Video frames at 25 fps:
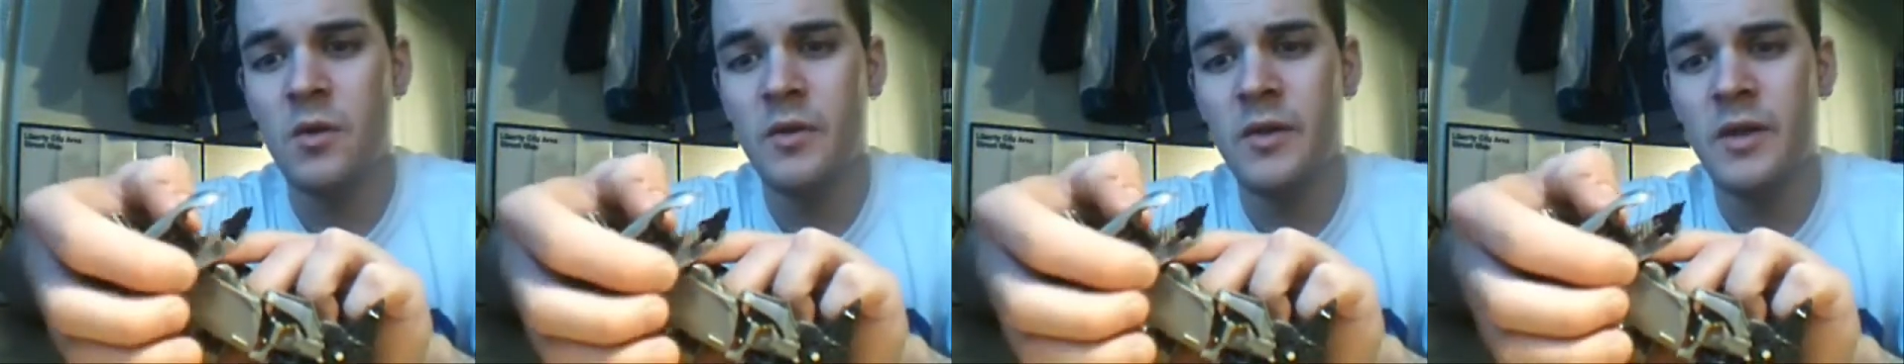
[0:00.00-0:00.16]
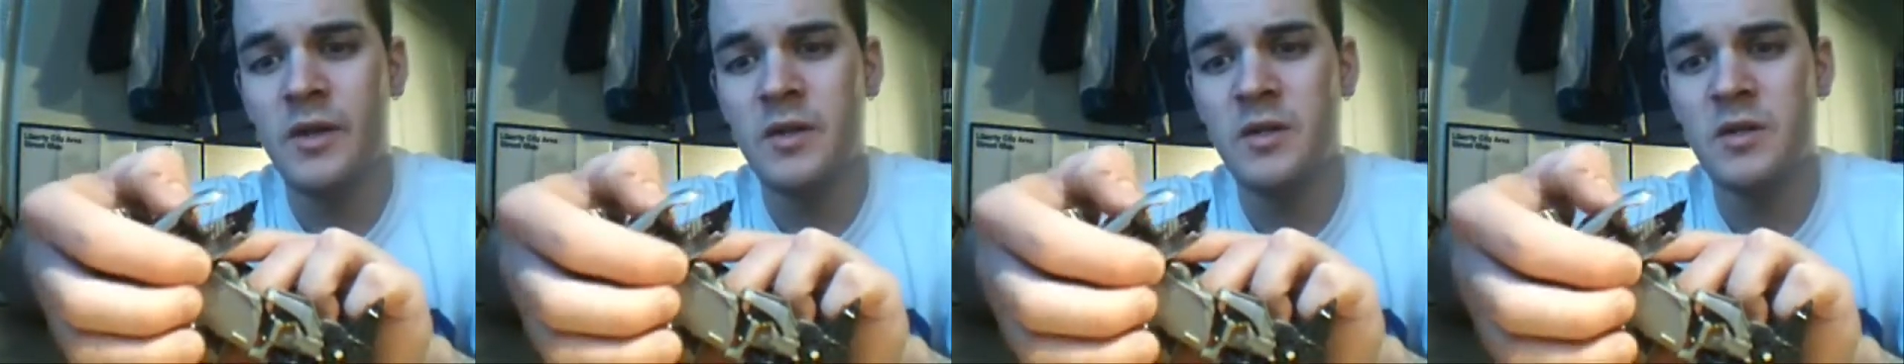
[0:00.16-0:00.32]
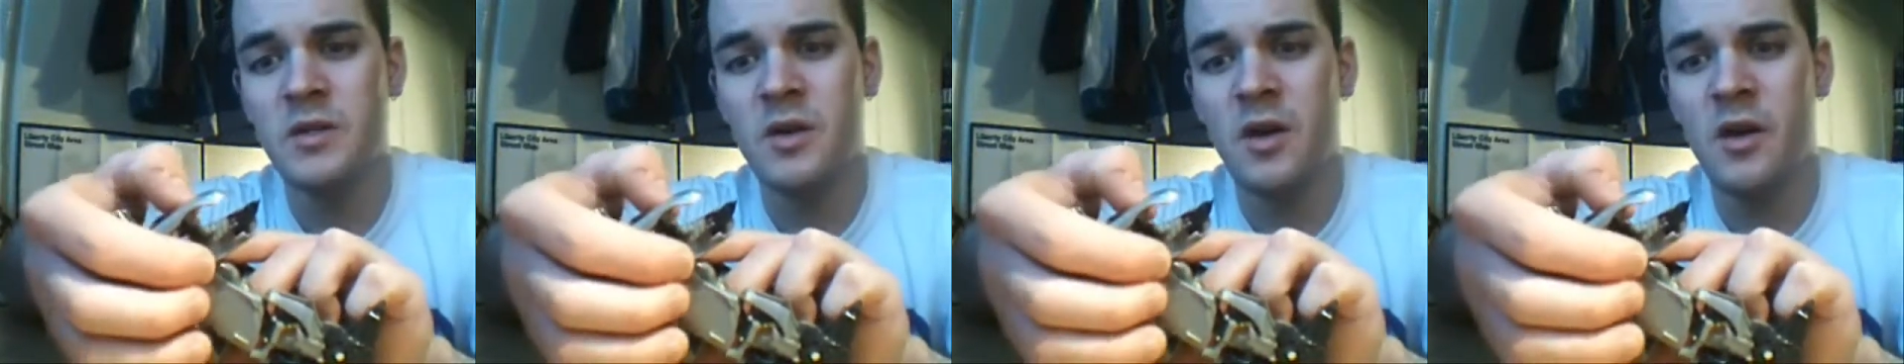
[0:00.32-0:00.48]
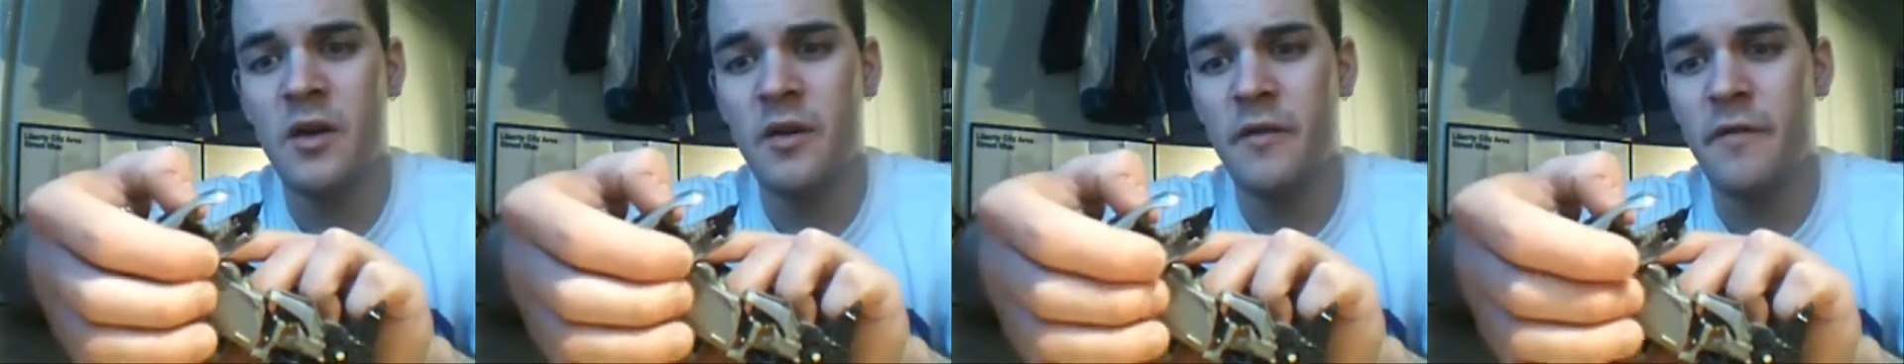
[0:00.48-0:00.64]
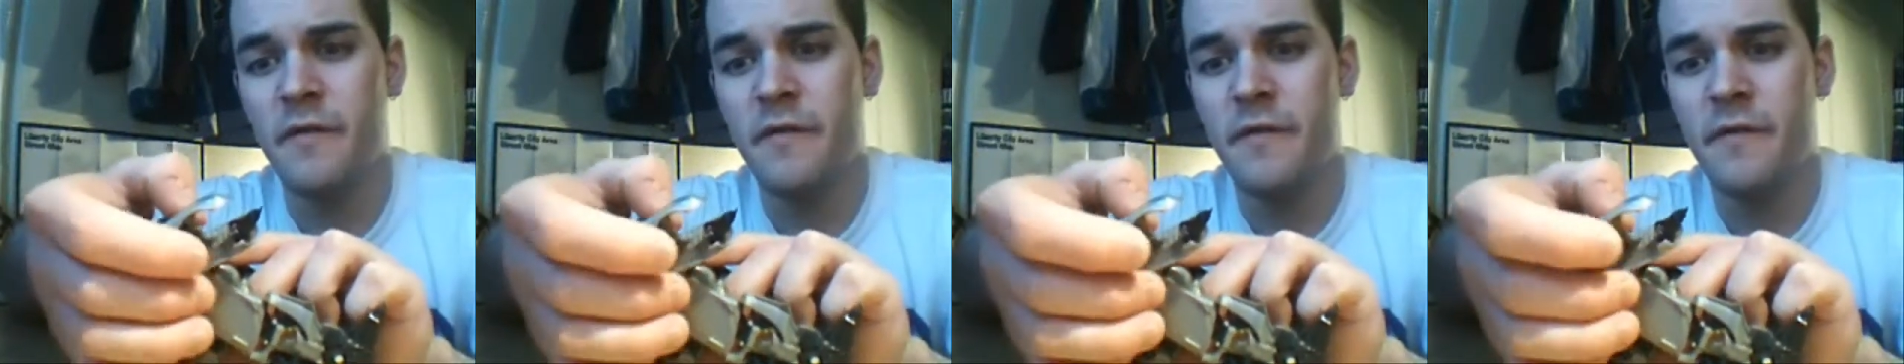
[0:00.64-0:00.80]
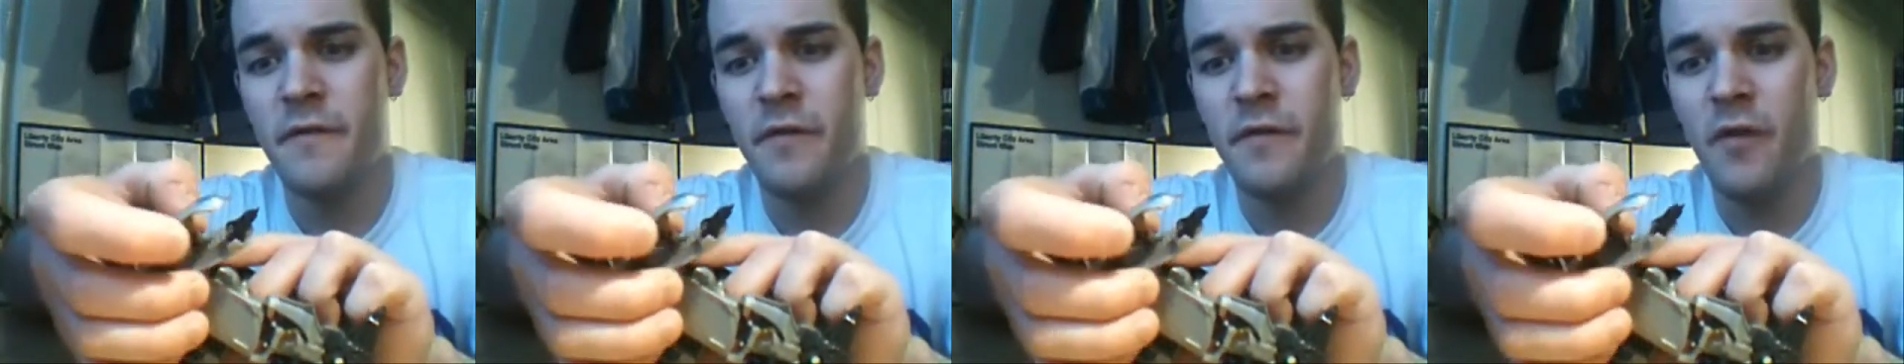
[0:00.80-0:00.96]
they just kind of
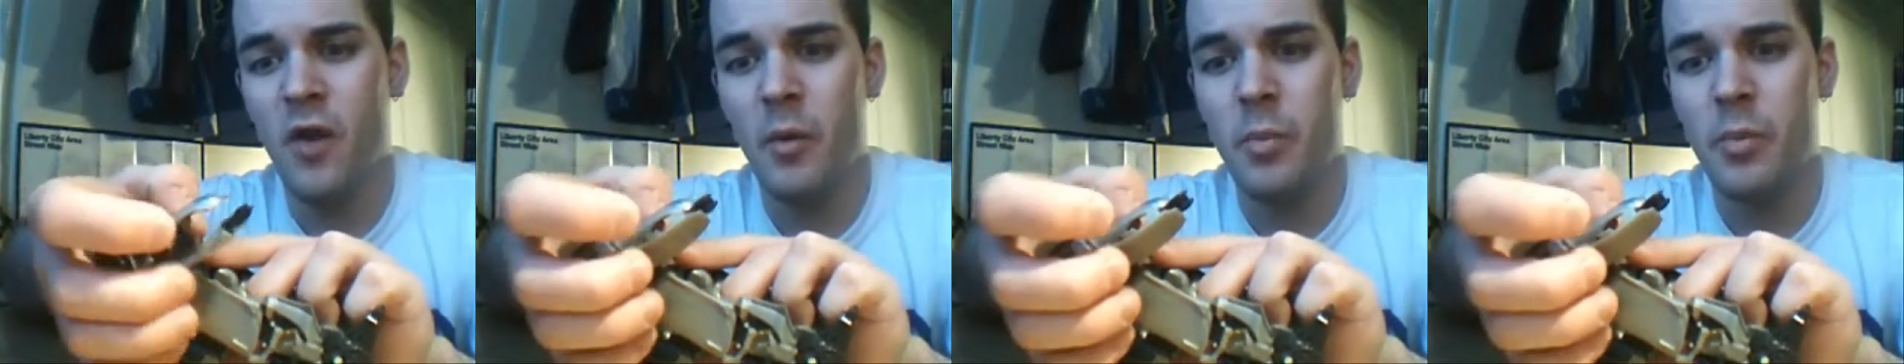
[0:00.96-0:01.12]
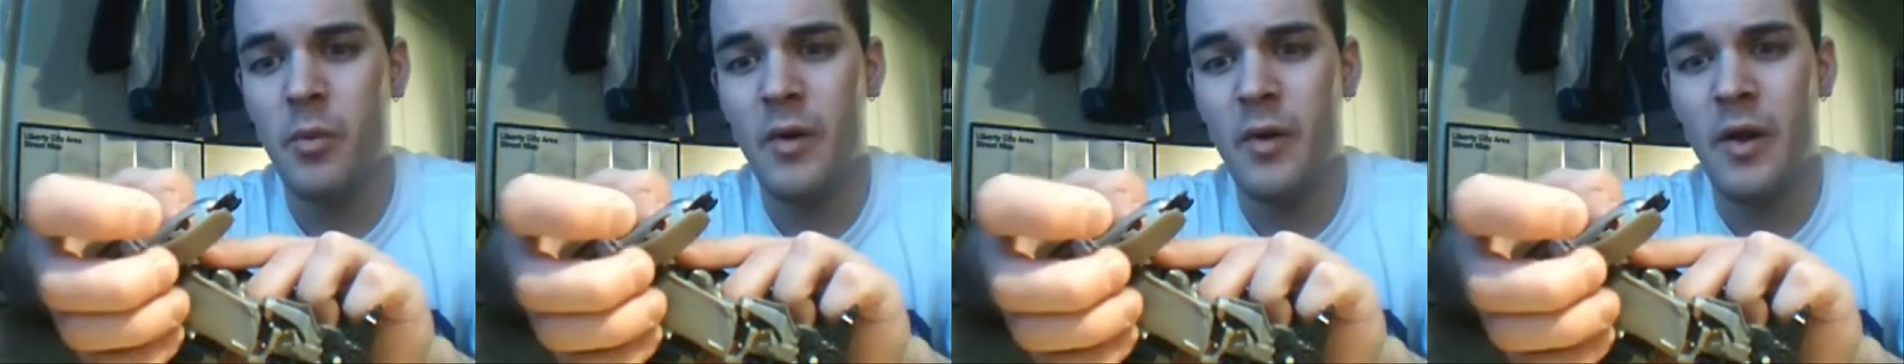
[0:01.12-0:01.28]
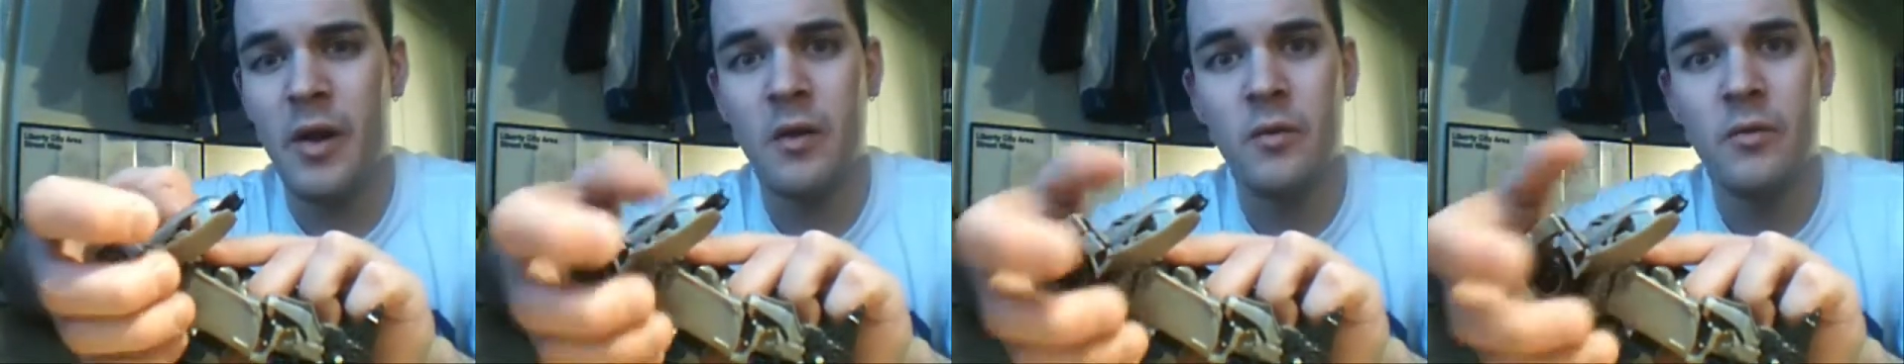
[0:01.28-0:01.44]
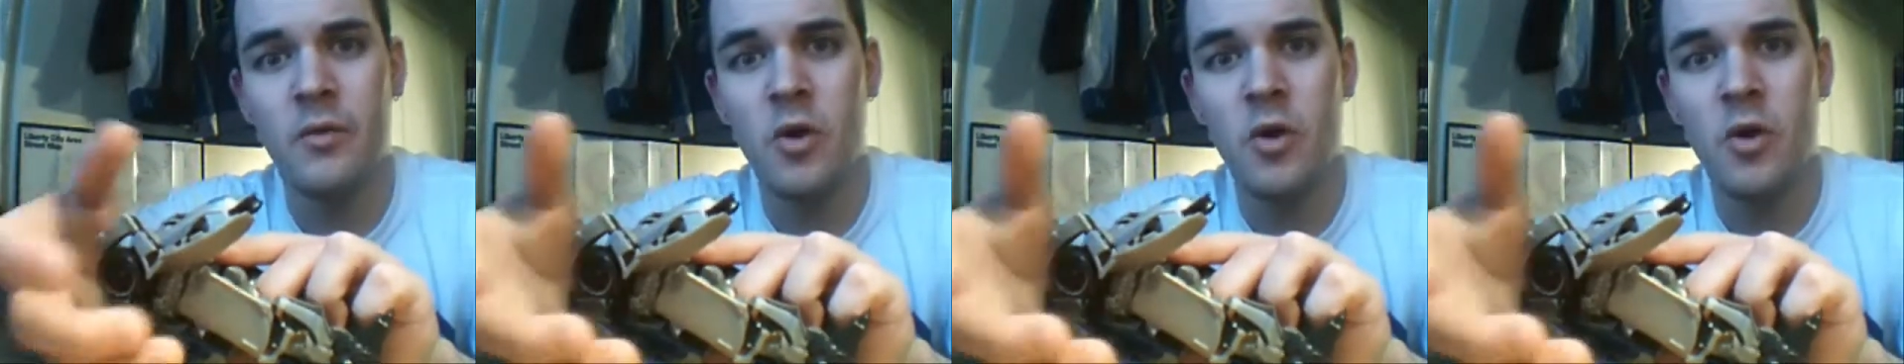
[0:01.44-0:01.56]
flop around,